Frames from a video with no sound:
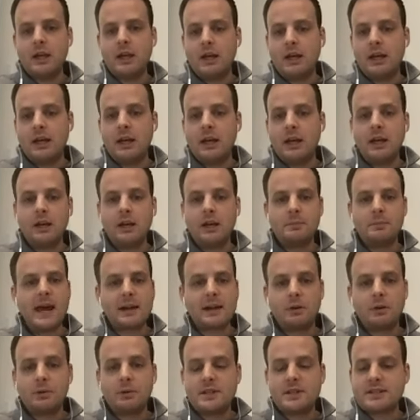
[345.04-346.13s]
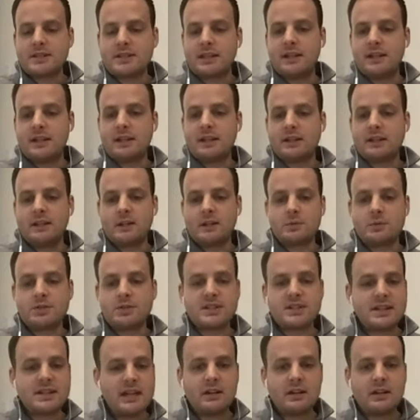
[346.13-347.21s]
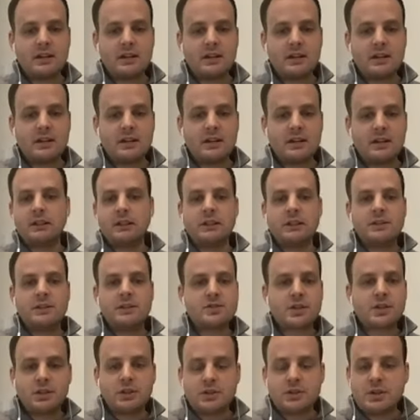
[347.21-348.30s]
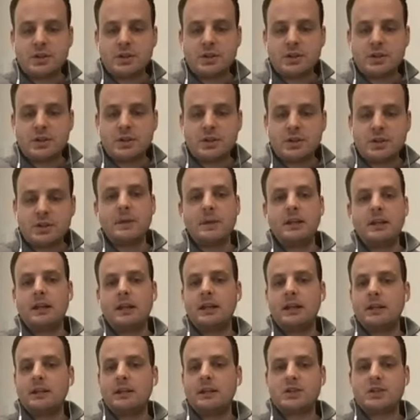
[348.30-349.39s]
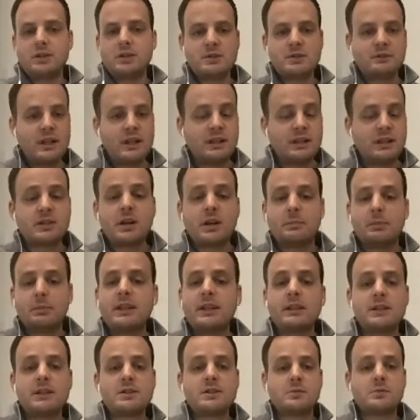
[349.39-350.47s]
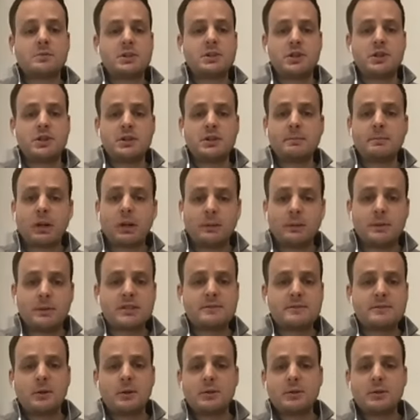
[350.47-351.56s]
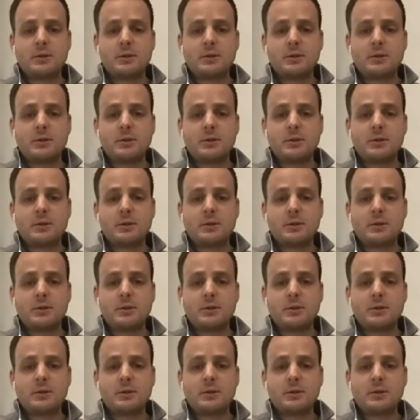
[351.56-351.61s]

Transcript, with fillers: um, not always like you know standard stereotypical movement uh, in terms of like completely switching departments focuses